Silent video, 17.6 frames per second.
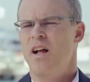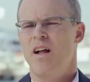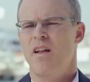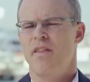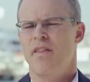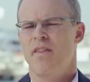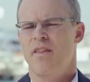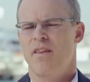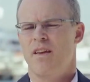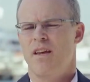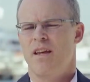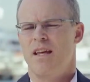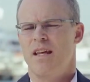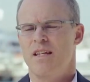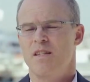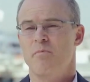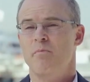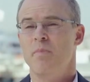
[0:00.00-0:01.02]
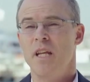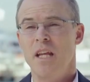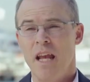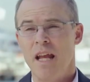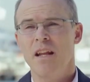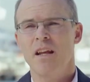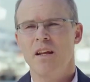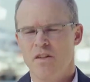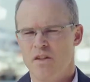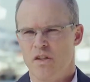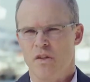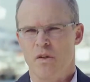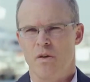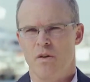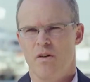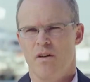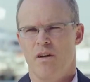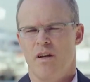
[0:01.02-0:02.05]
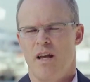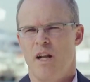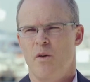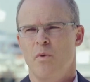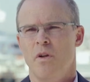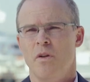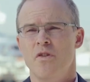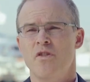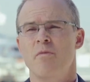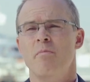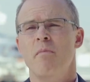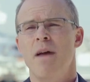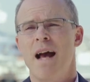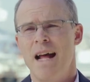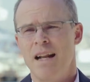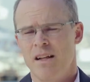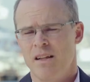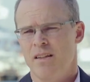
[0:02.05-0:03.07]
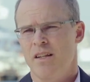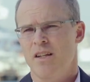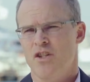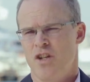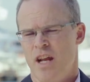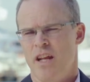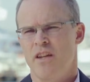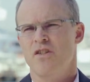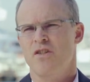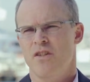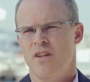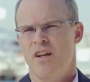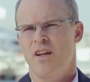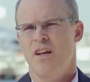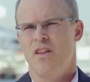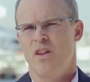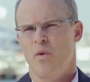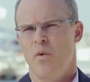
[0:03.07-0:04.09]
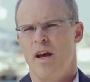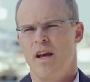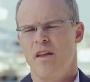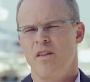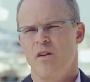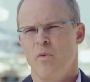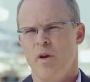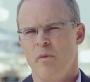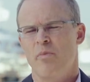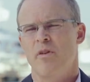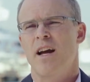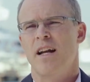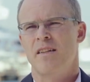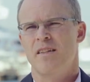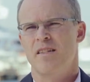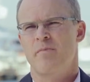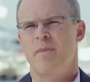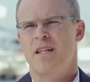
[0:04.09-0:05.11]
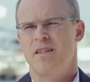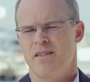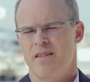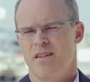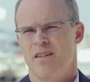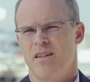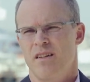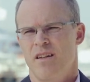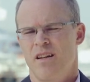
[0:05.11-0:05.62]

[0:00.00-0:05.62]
health is beginning to and will dramatically change the way that we practice medicine.